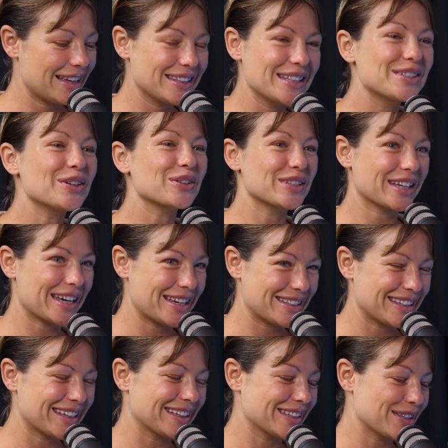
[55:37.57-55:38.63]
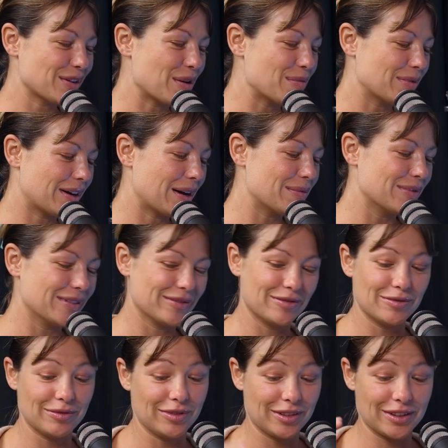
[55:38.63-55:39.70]
It's intoxicating. So I'm
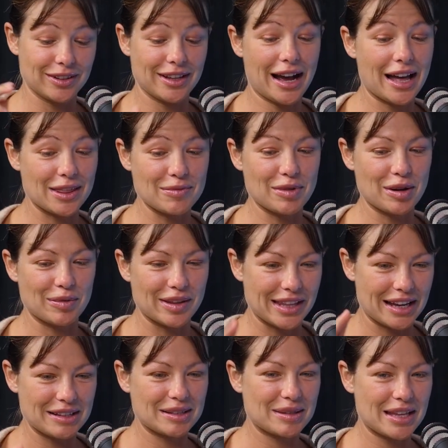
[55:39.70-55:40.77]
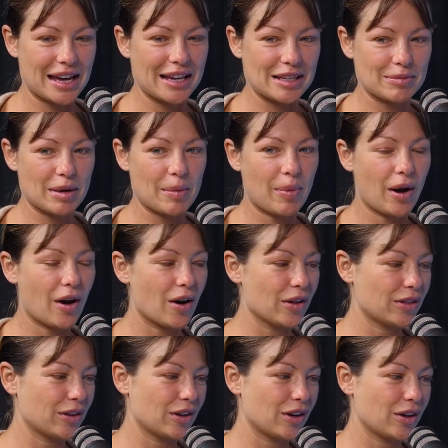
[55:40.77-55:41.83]
at the moment that is my
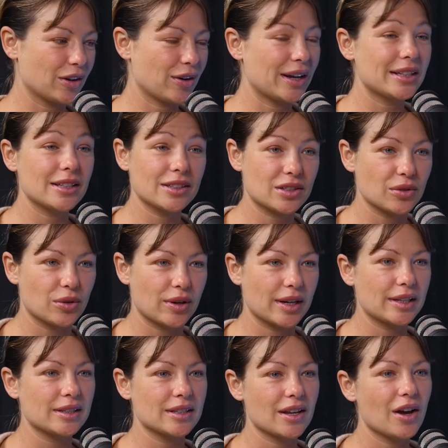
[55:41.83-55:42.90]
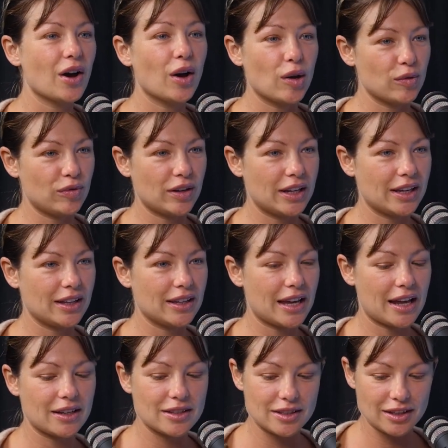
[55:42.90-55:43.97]
path, you know, creating stories, hopefully in the
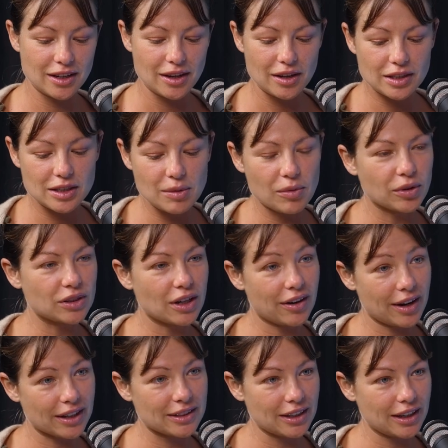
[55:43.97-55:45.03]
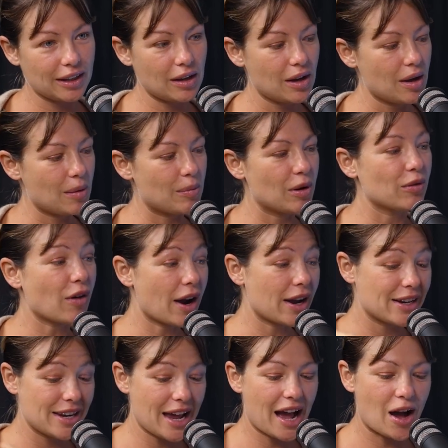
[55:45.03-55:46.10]
end some more directing, but right
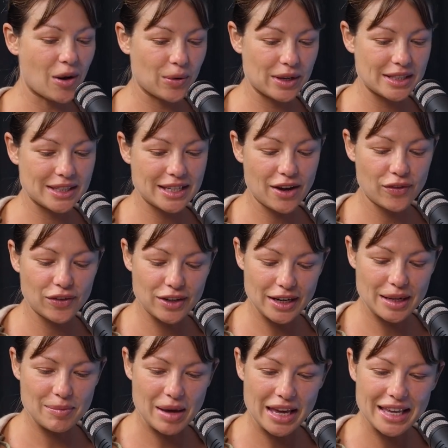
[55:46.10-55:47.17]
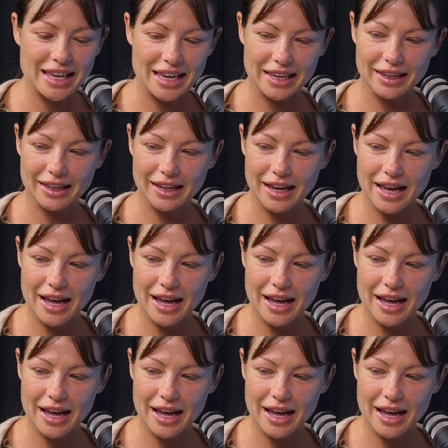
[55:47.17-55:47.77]
now it's definitely making